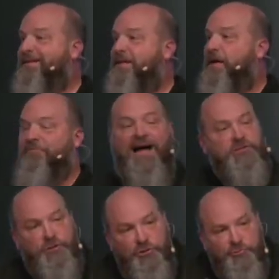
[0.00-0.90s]
If I
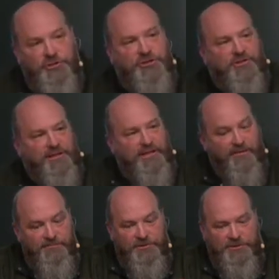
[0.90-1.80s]
choose to
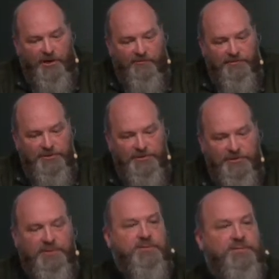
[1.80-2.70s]
live selfish,
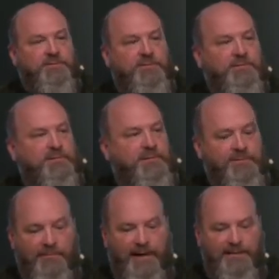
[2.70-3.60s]

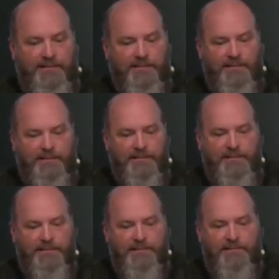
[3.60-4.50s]
right,
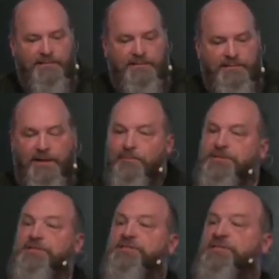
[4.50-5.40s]
can we
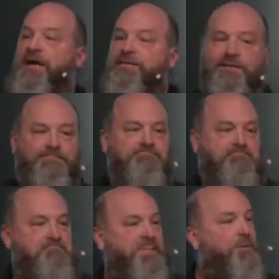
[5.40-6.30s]
just say that there